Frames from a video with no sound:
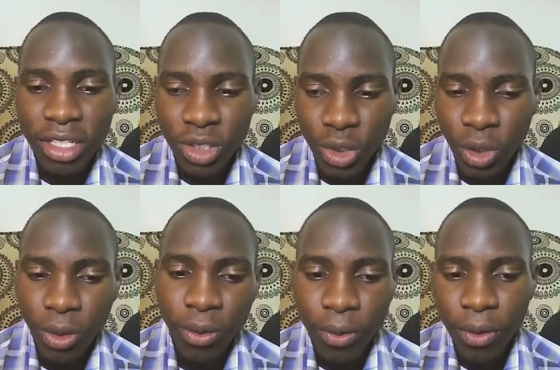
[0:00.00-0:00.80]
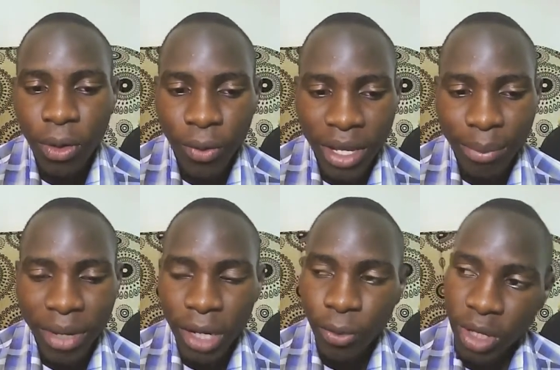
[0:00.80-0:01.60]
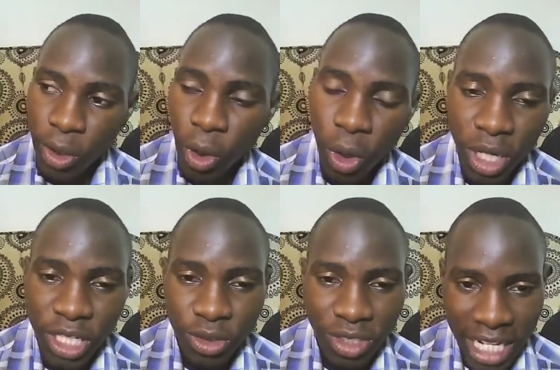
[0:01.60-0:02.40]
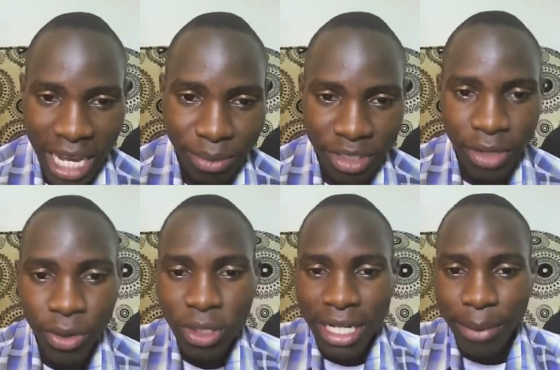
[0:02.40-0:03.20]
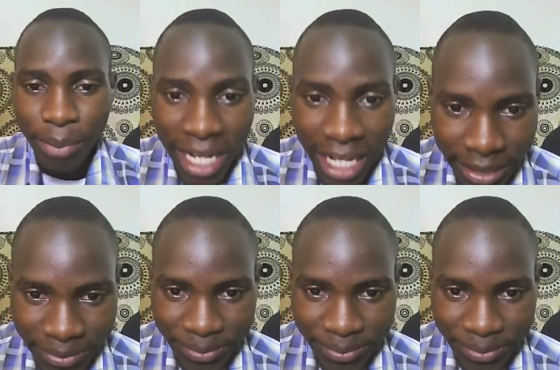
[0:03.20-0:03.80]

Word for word: so whereby we go into slums around Kampala,